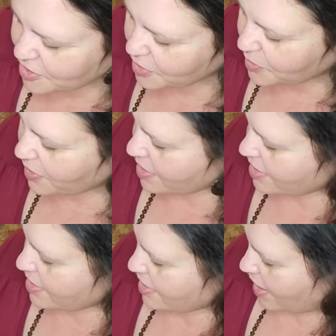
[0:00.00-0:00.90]
So
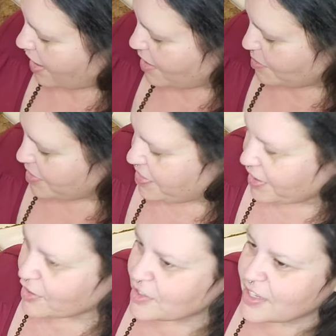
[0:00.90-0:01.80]

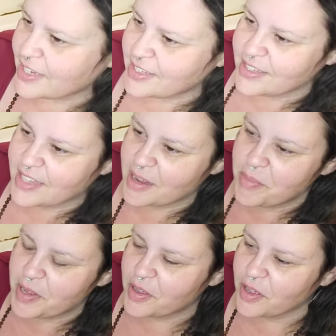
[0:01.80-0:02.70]
thicker slices
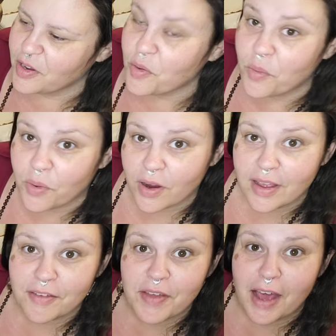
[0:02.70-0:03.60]
can be good,
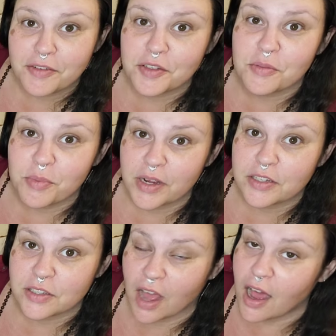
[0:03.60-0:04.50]
or if after the bread
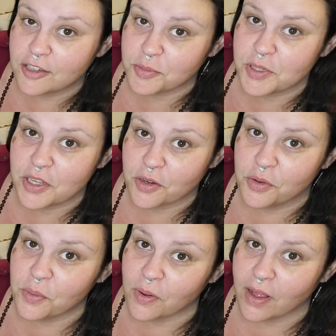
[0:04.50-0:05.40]
is 100%
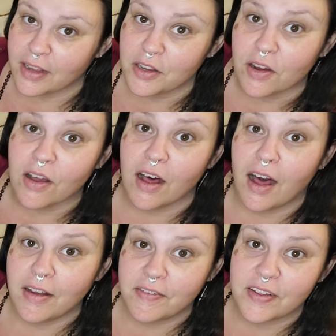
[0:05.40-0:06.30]
cool and you're
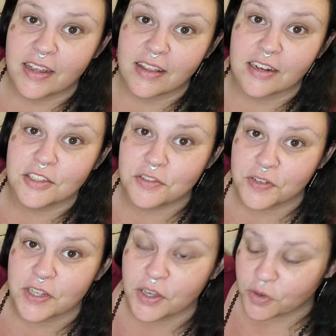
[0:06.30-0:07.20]
confident that it's
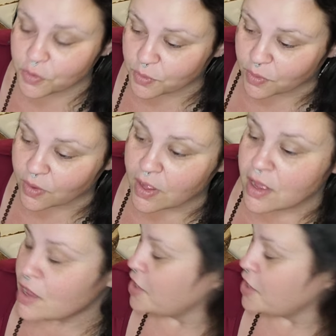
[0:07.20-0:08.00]
fully cool,